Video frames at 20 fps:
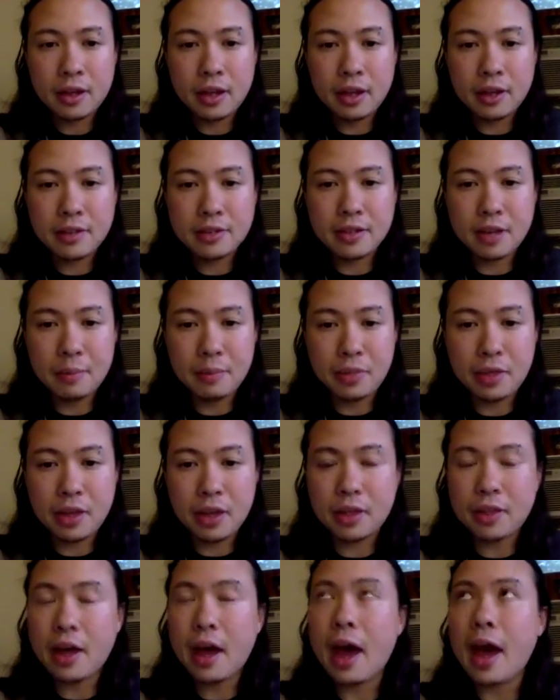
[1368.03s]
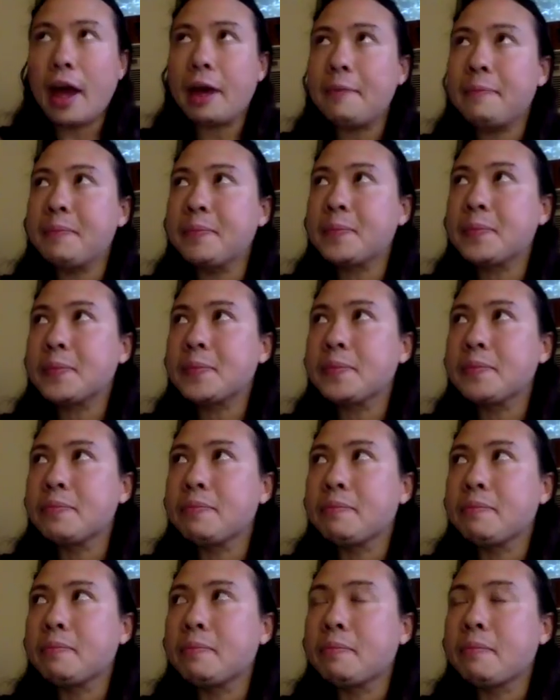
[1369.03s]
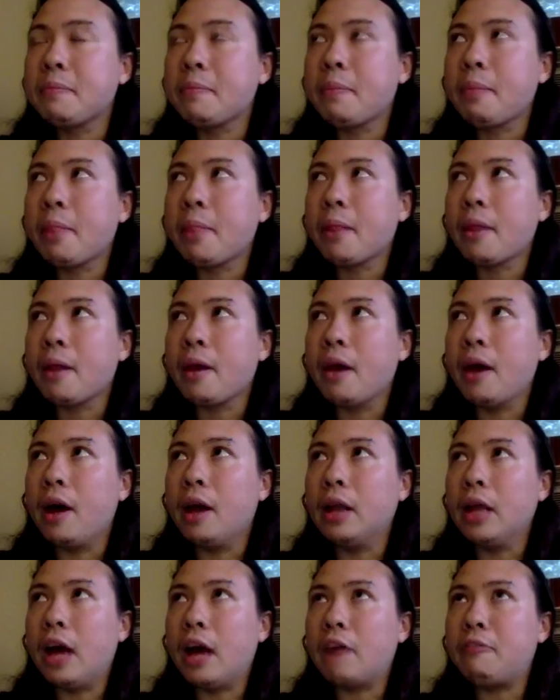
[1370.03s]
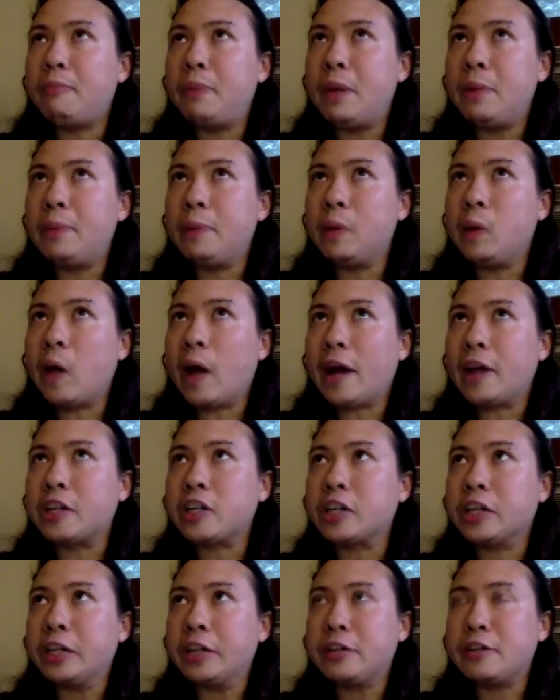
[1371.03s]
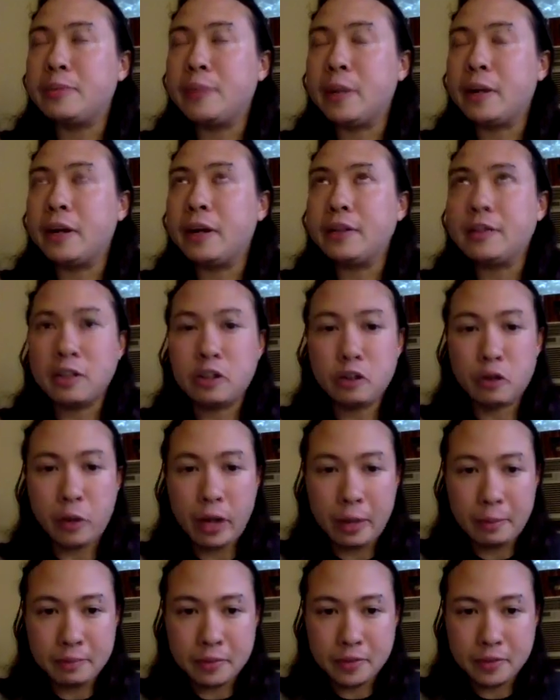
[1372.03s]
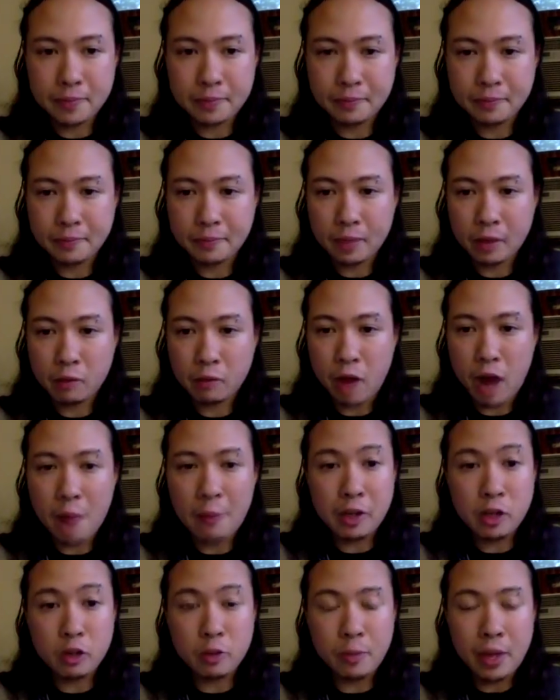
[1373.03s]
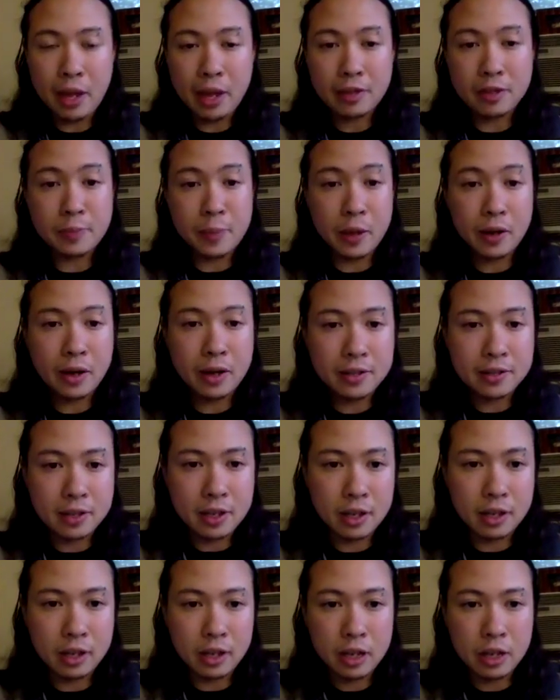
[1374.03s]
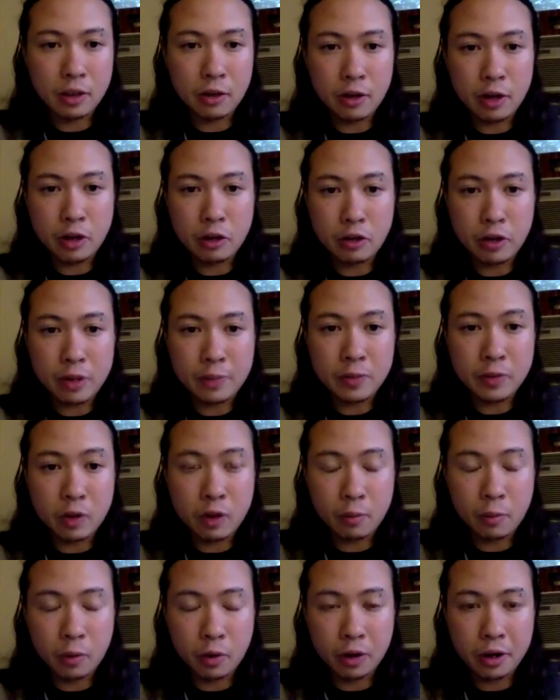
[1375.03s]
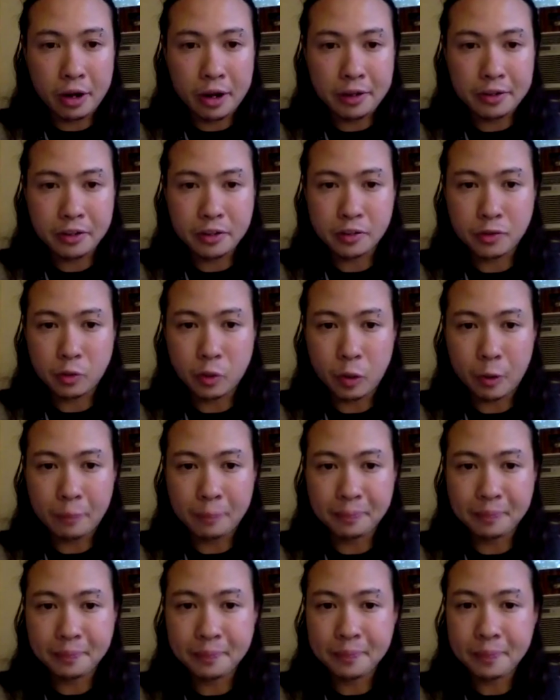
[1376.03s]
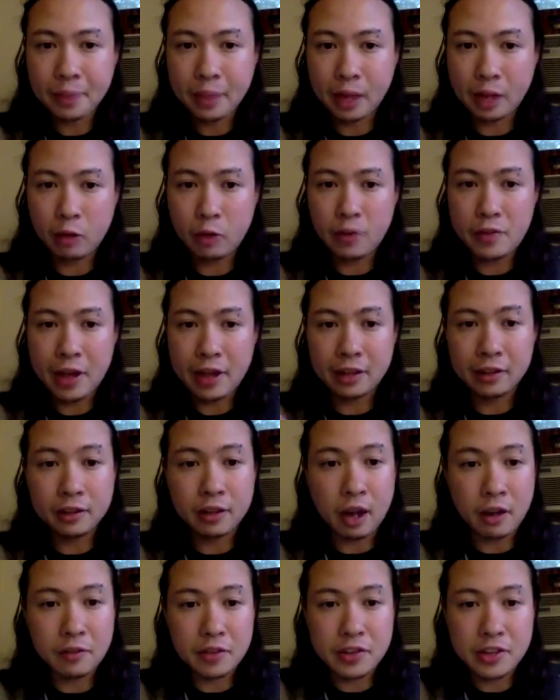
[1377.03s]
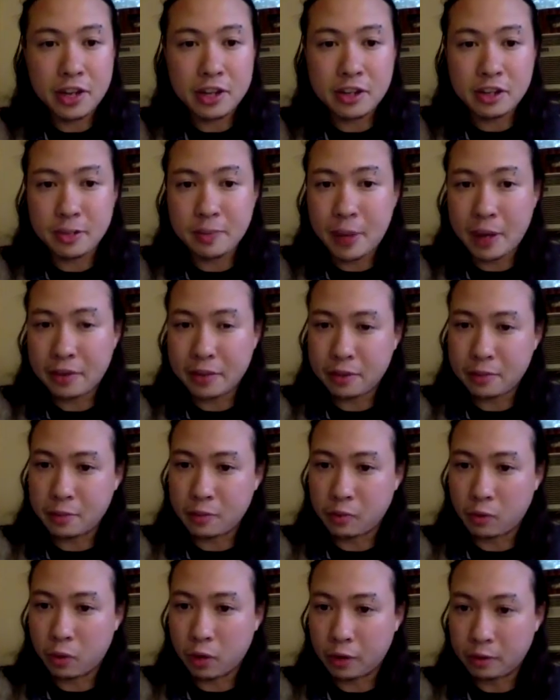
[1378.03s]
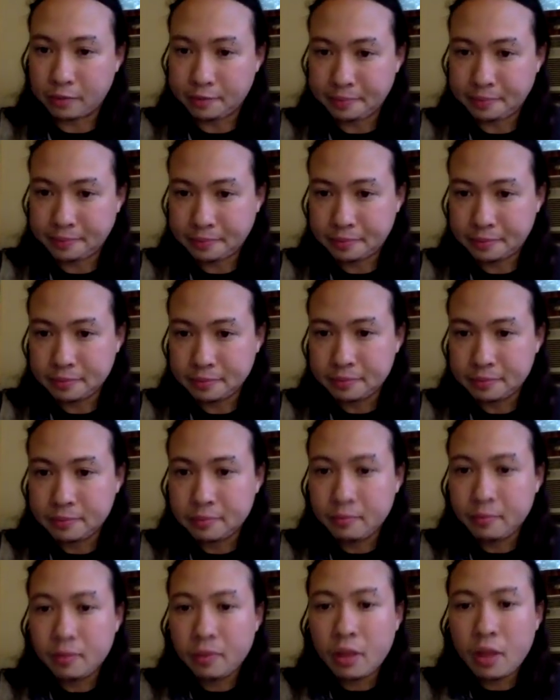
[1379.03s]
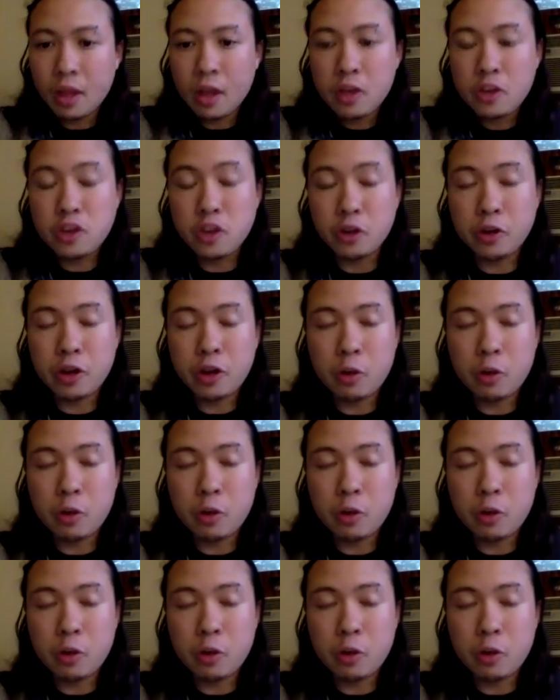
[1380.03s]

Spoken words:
something that a lot of people actually experience in dreams. Robin, you may experience it either in dreams or a more conscious form. I know we've had conversations about this before. So you're